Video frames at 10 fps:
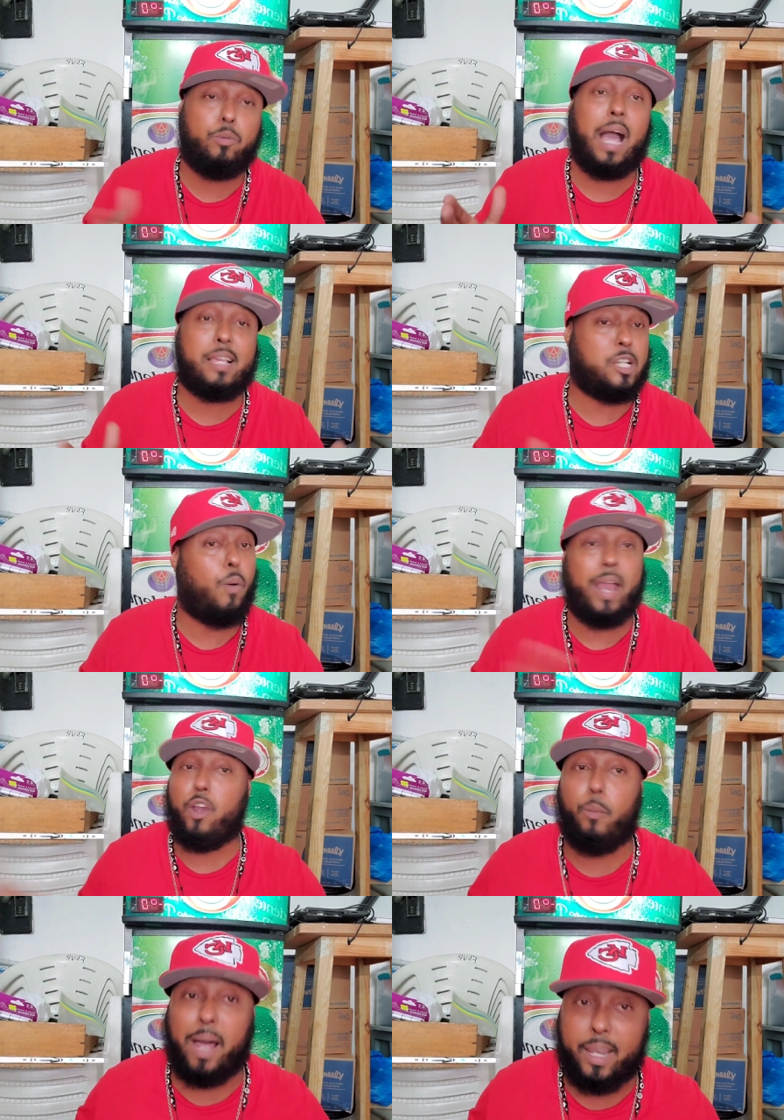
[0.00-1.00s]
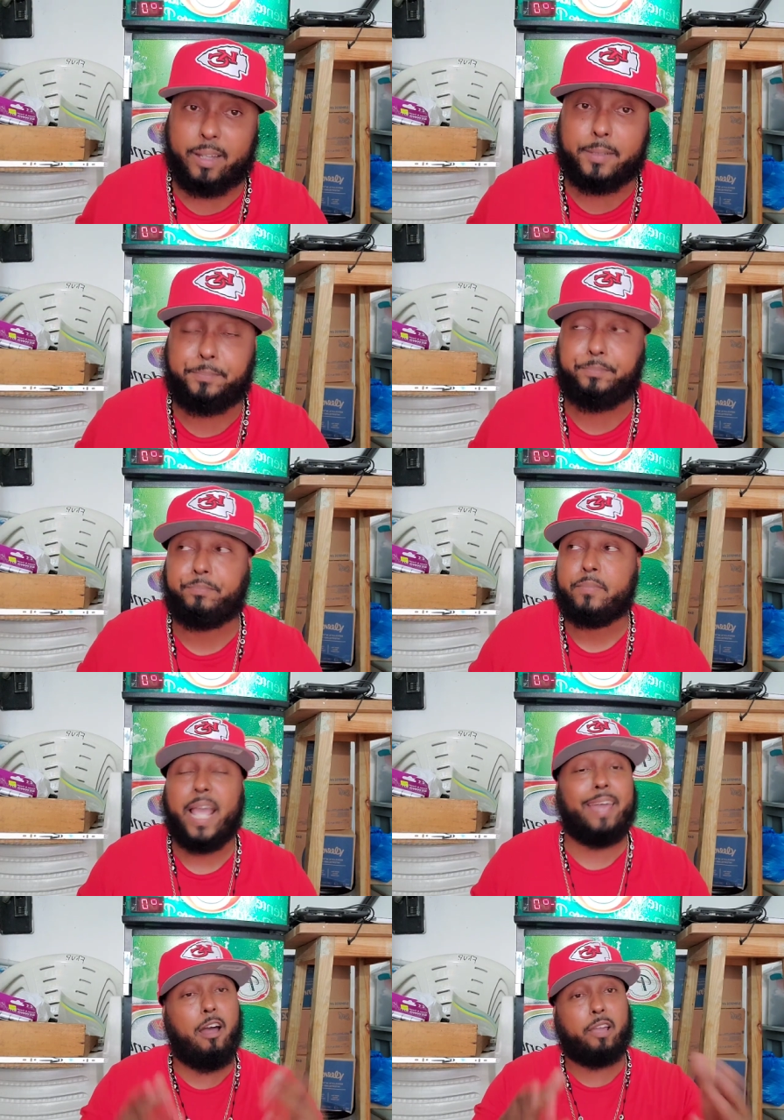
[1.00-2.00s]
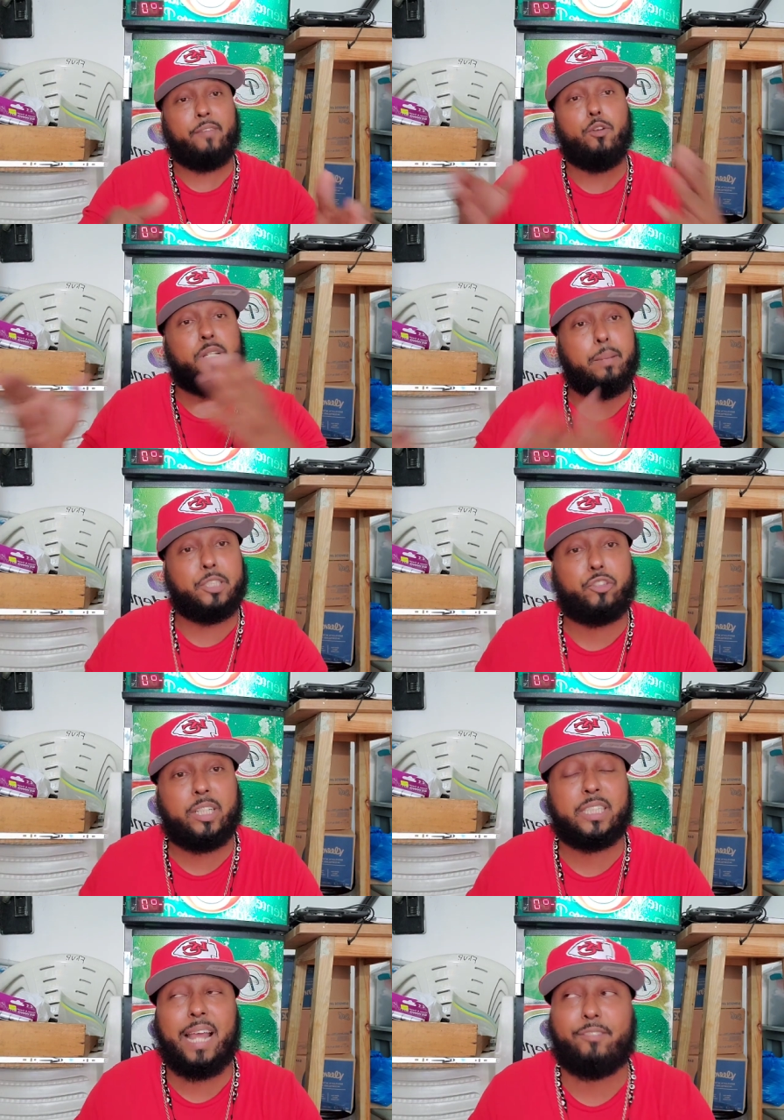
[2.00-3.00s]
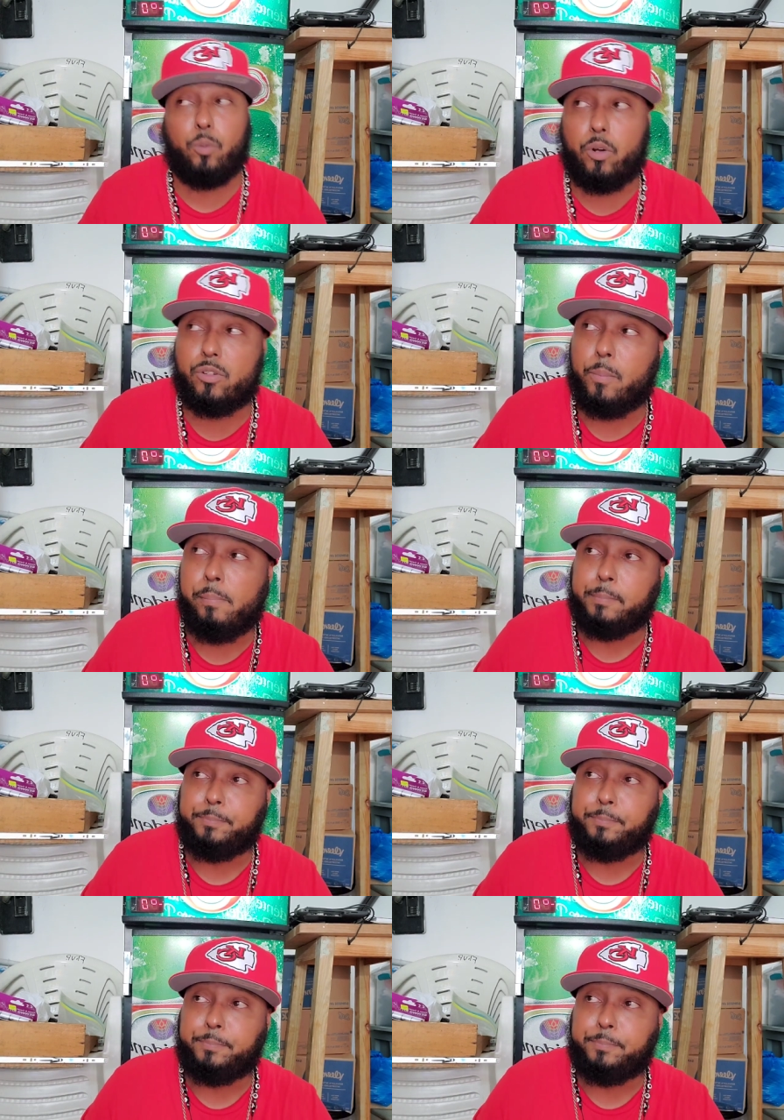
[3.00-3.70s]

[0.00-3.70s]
If you guys know, I know my liquor. And I'll give you a demonstration afterwards.